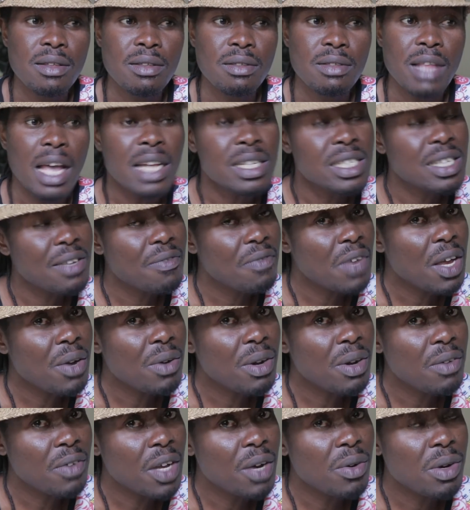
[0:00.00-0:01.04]
that's a
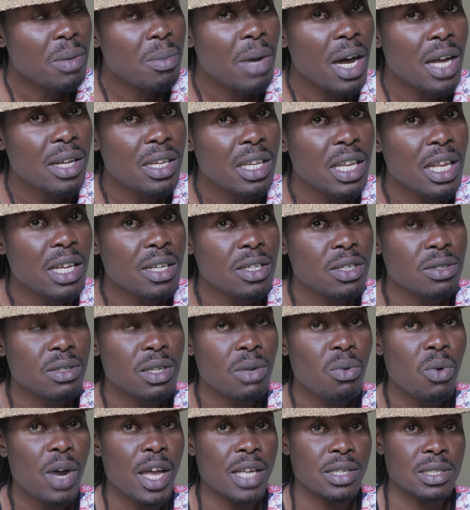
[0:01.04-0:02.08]
very, very bad thing to the
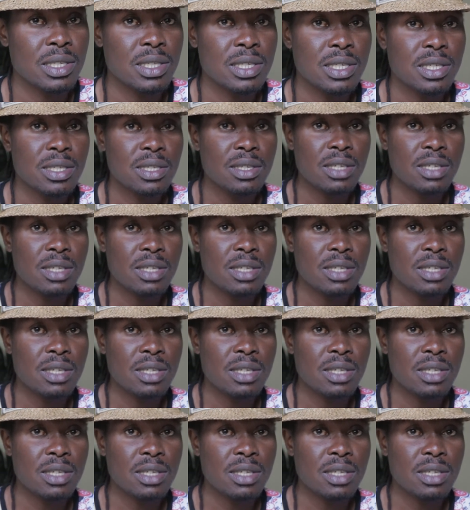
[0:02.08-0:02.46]
West.